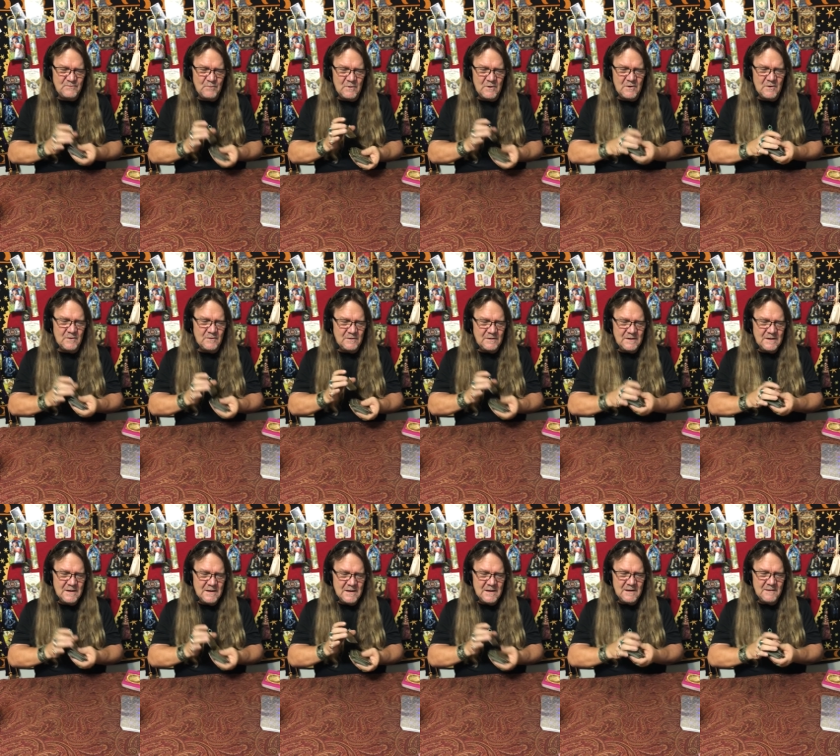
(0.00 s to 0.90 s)
will
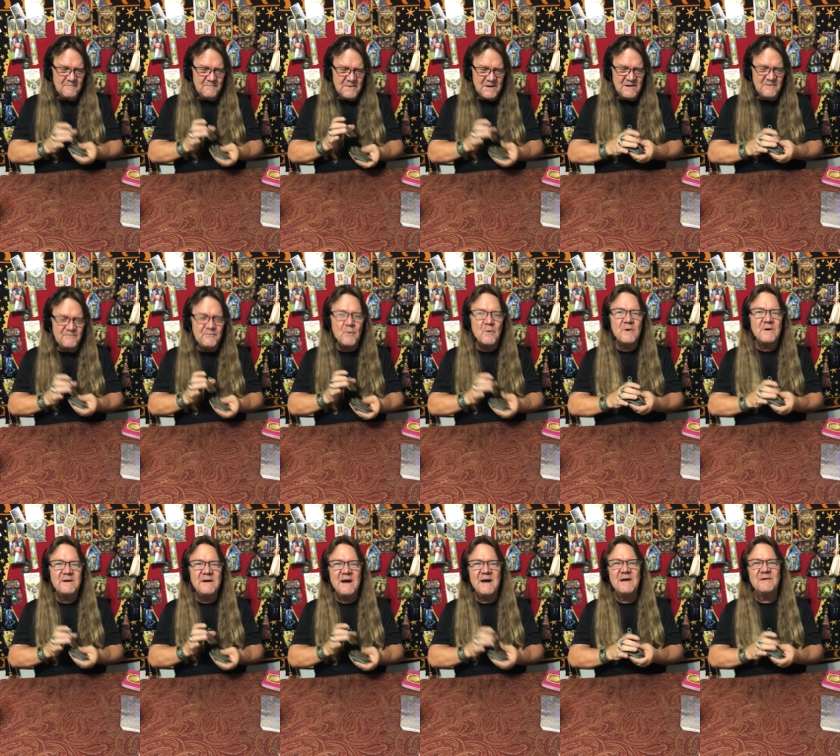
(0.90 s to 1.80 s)
be
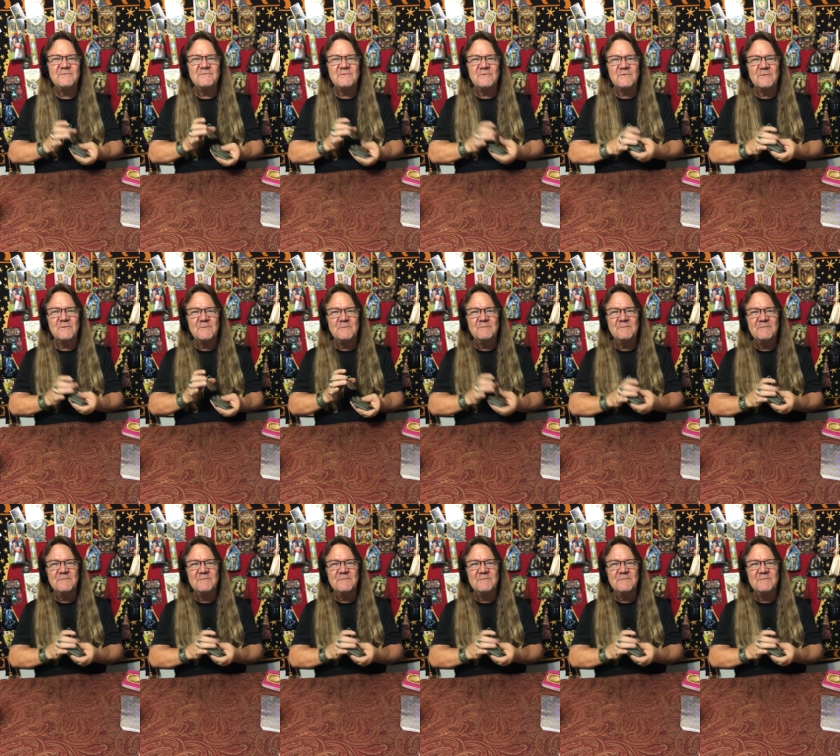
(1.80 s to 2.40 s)
for cancer.